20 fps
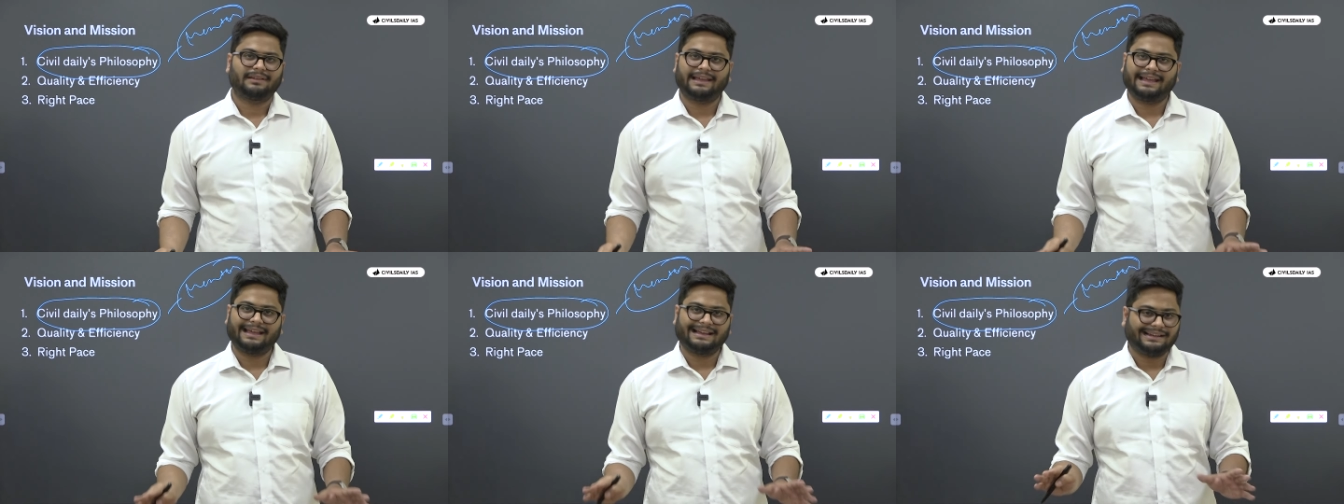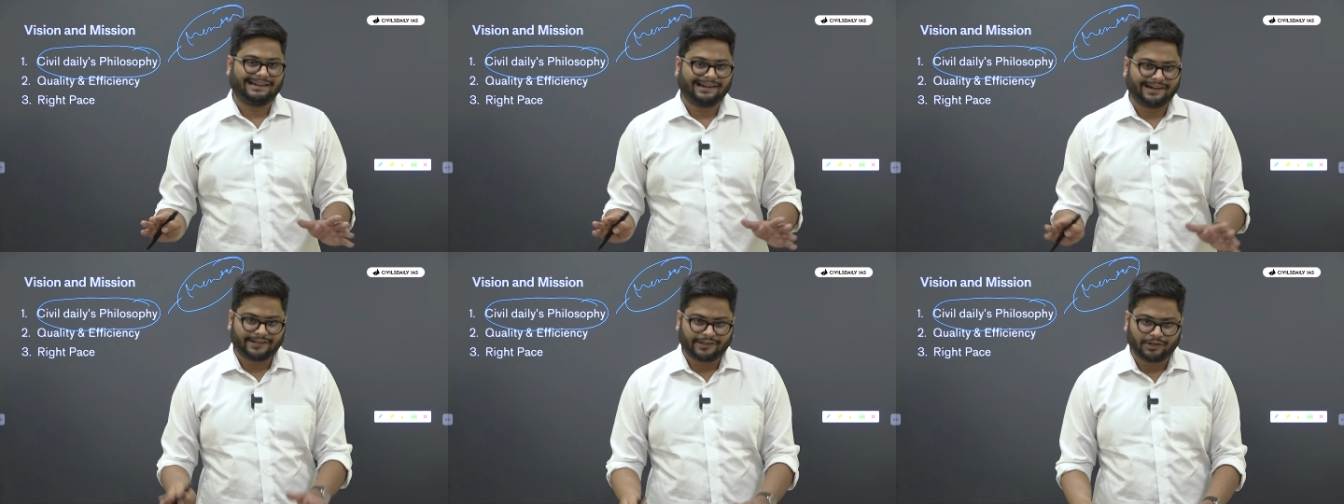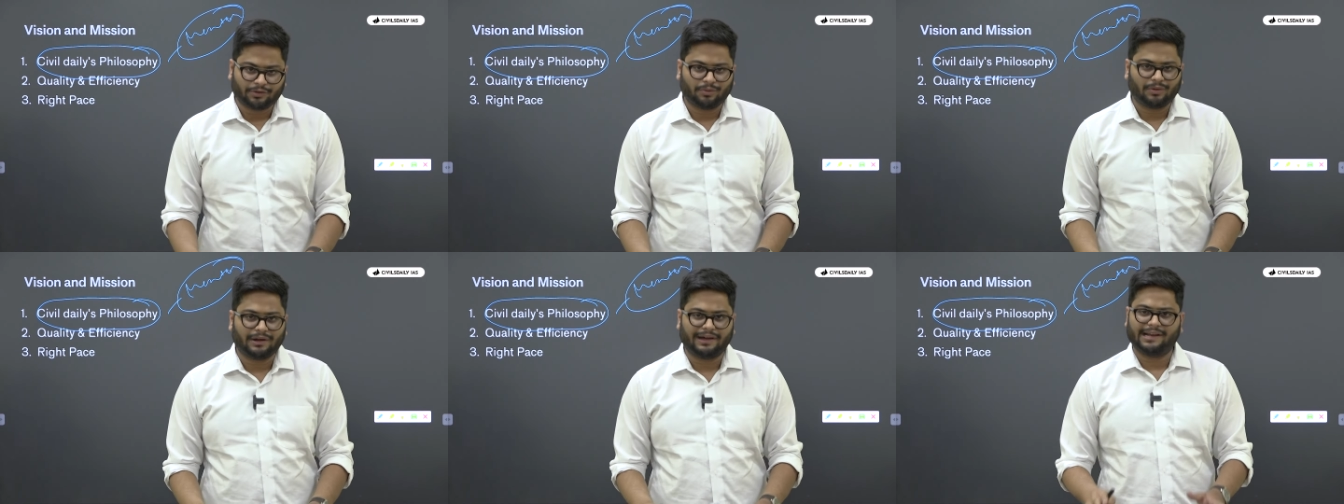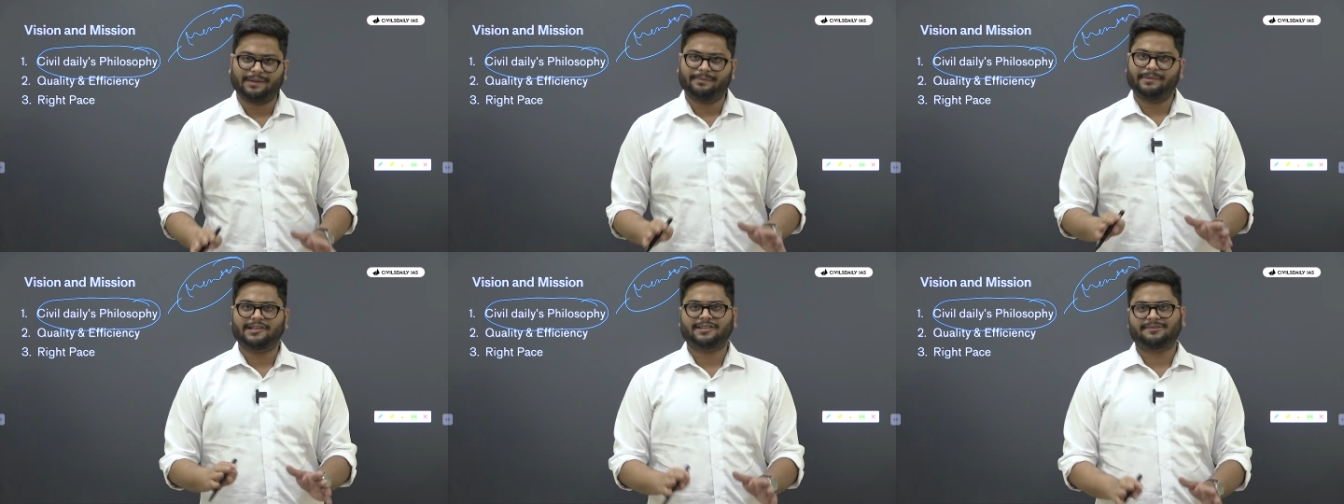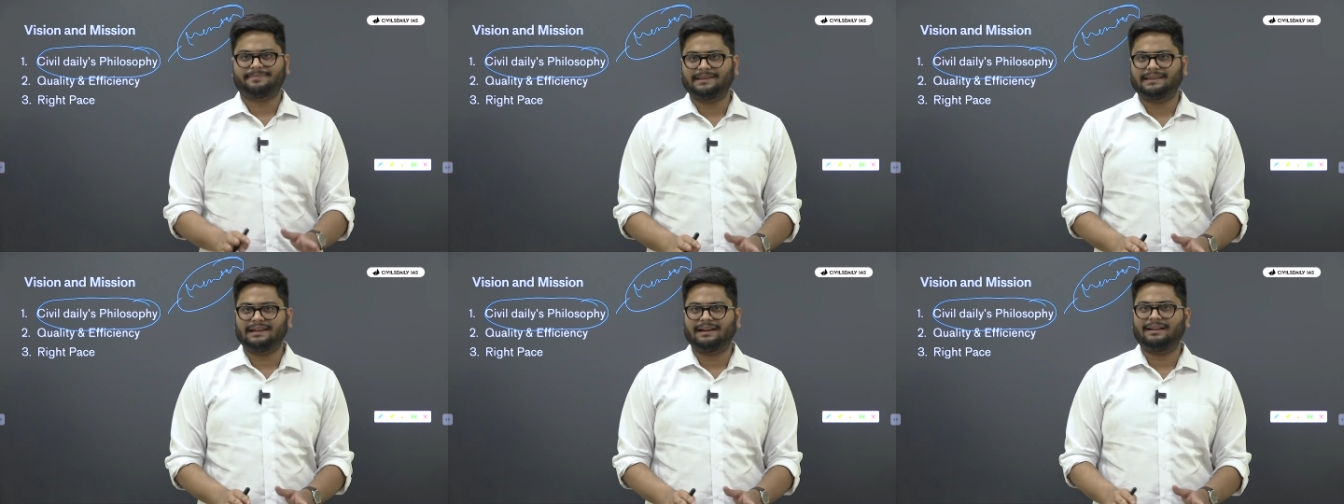A I R two,
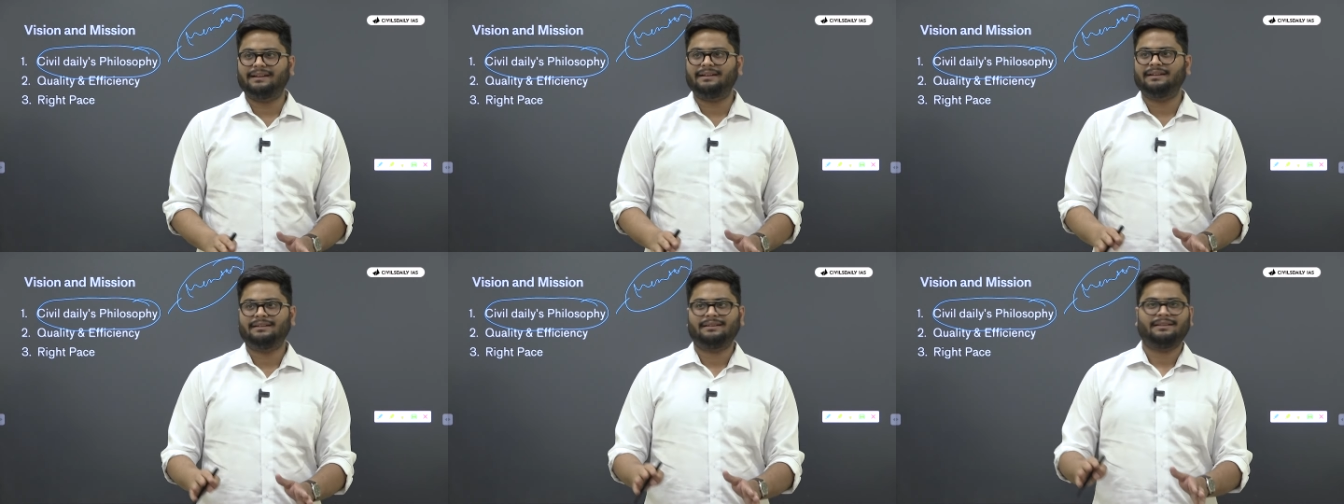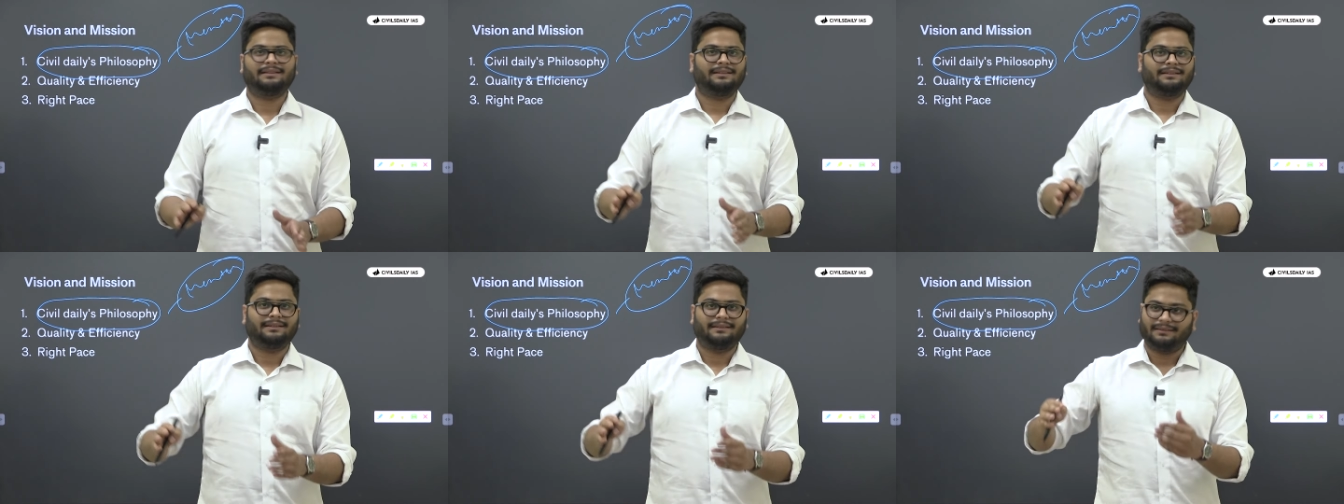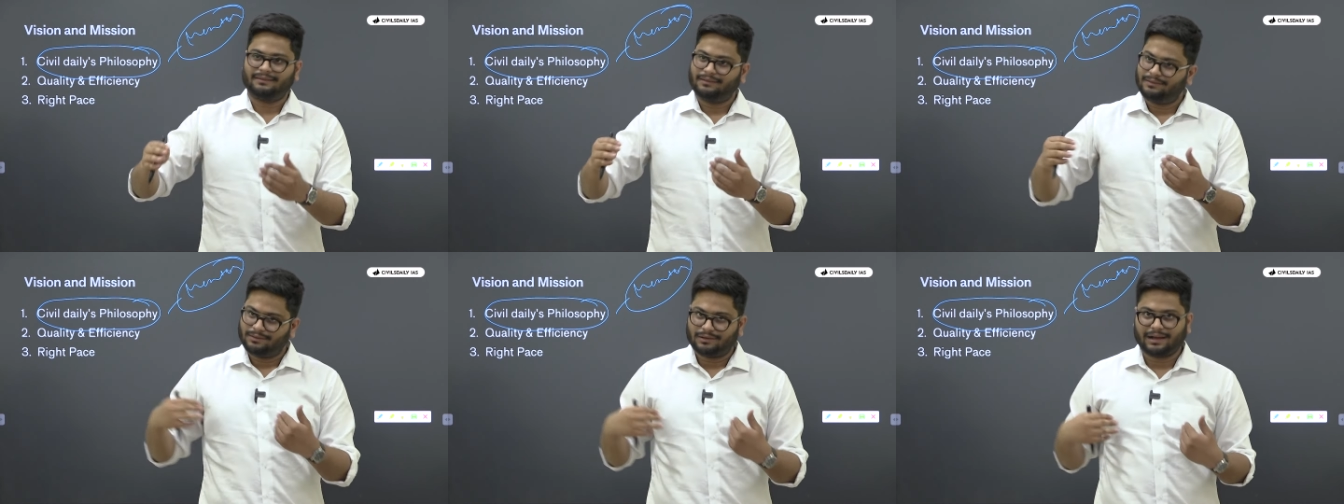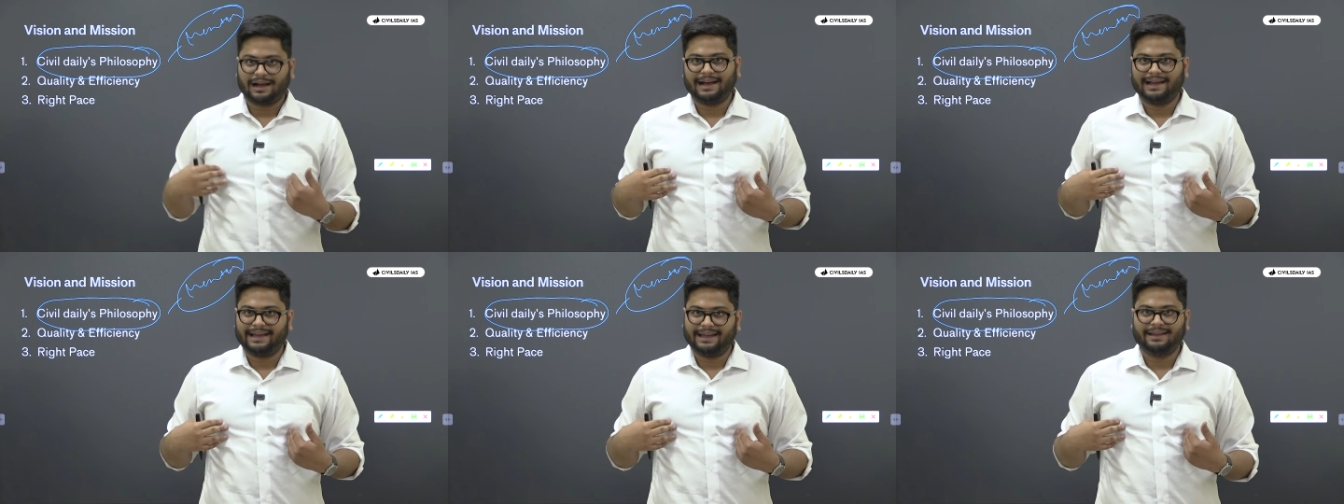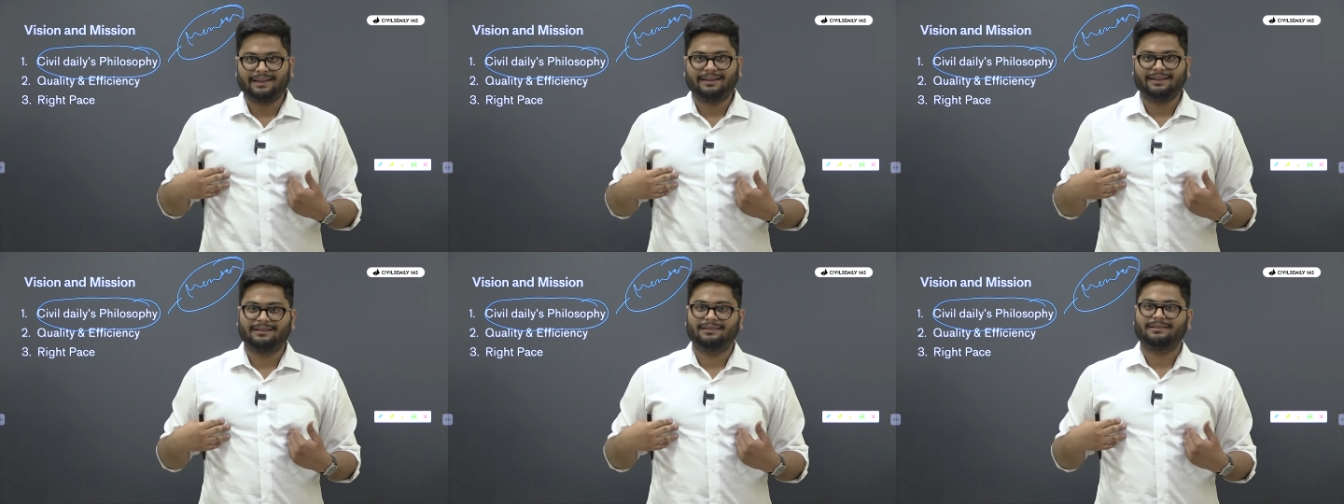Animesh Pradhan,
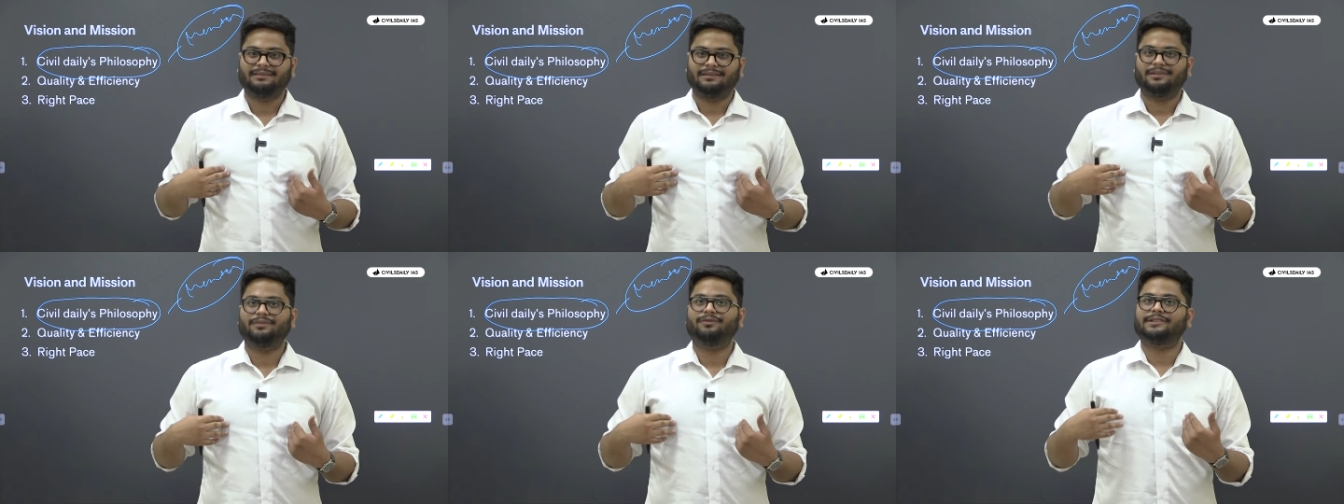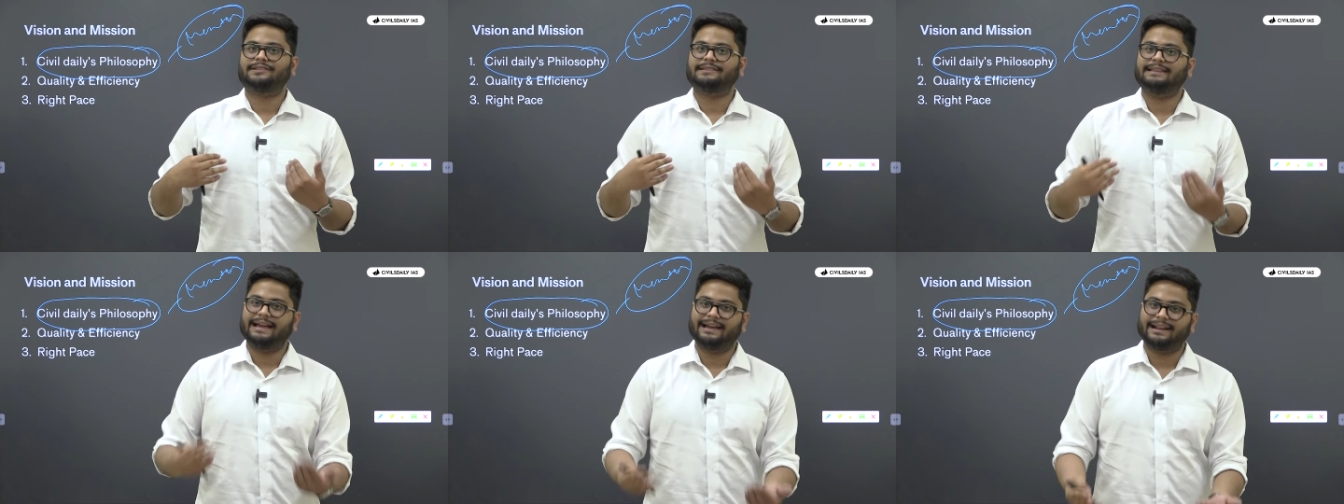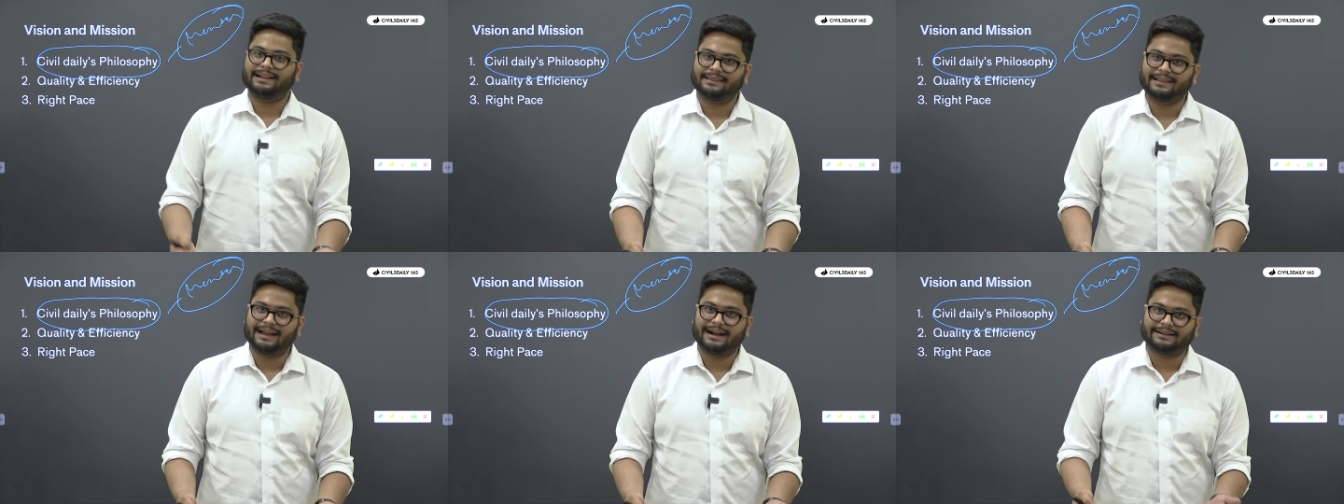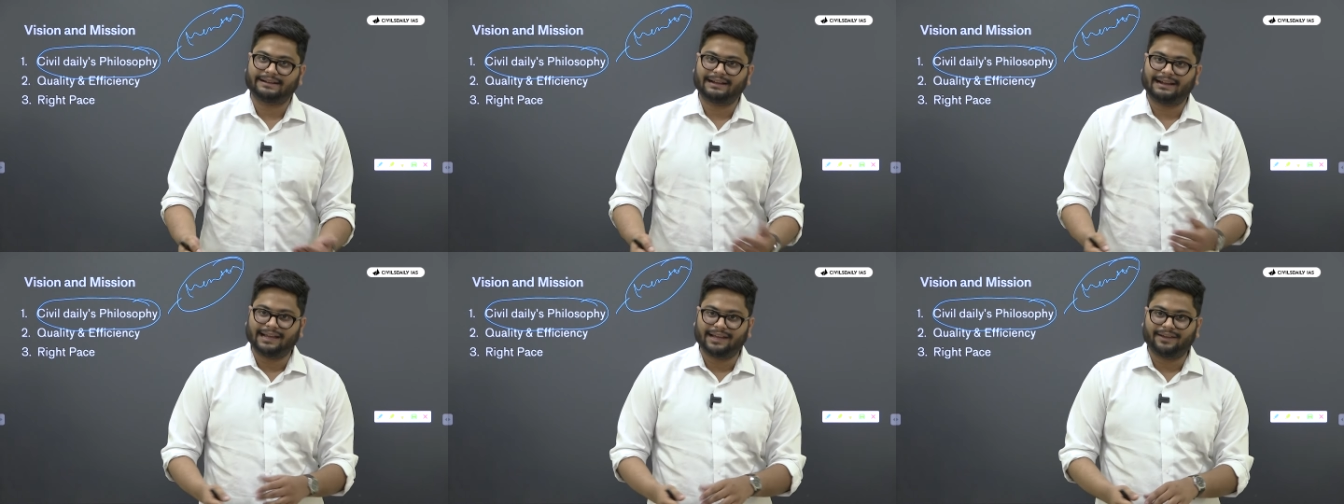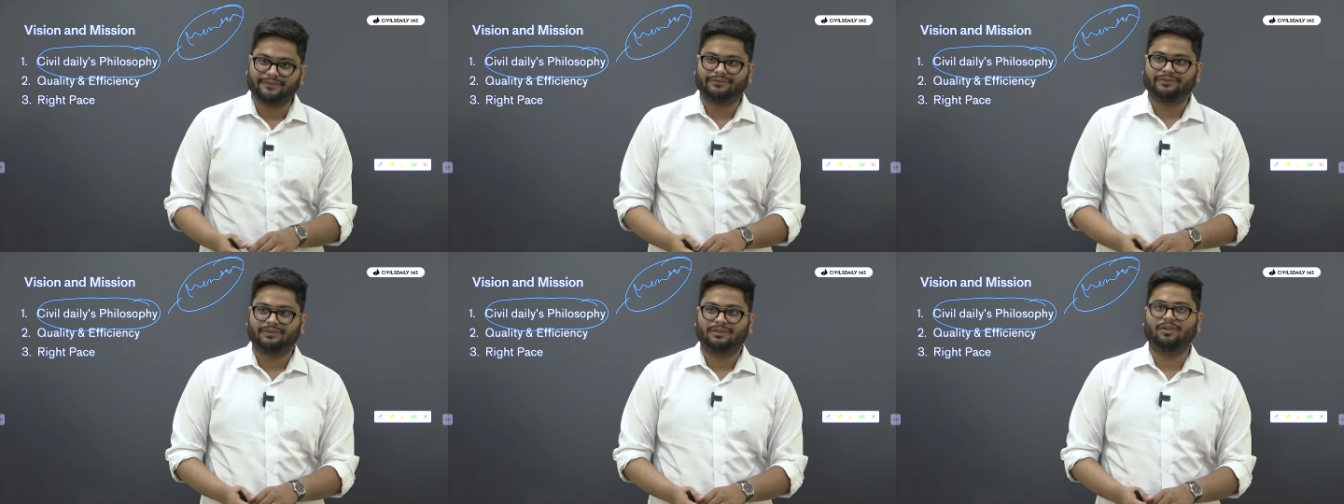I was there in that live.